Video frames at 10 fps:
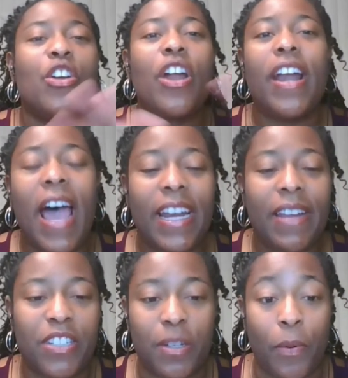not
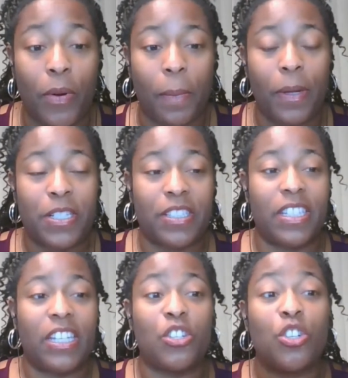even to the point of purchase
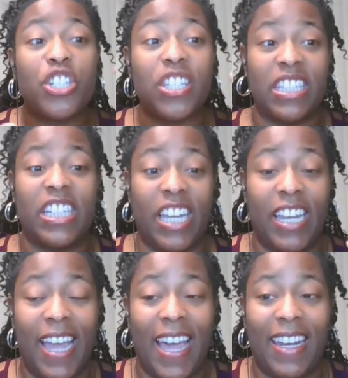it. You're just
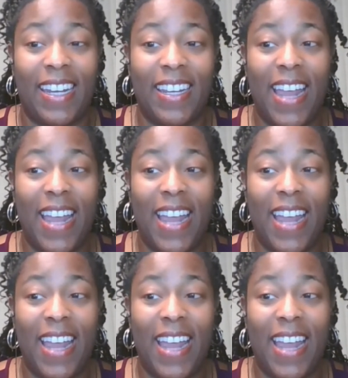looking at it.